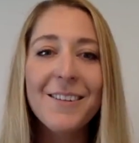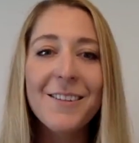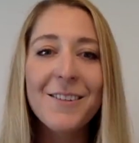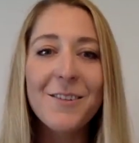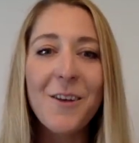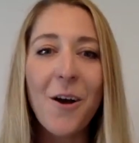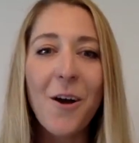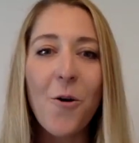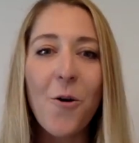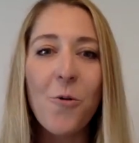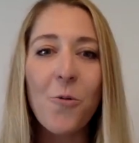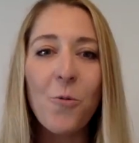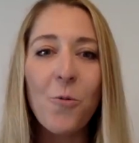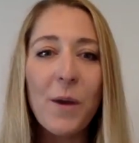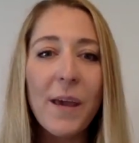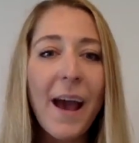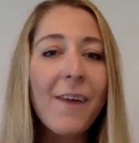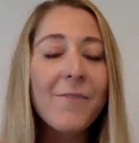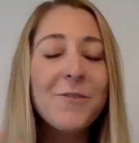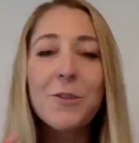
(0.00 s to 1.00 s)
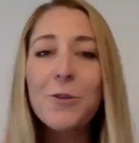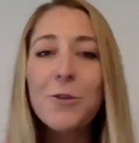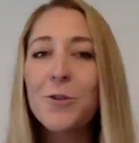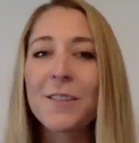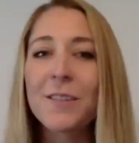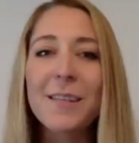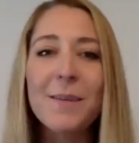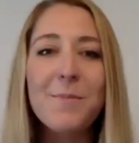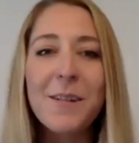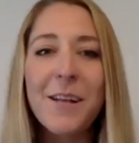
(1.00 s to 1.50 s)
So we have
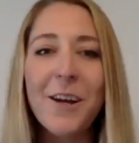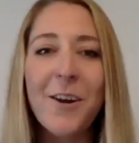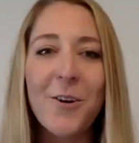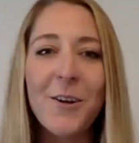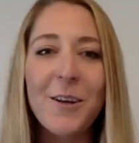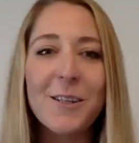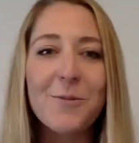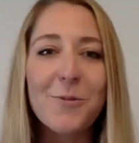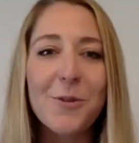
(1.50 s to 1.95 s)
certain similarities.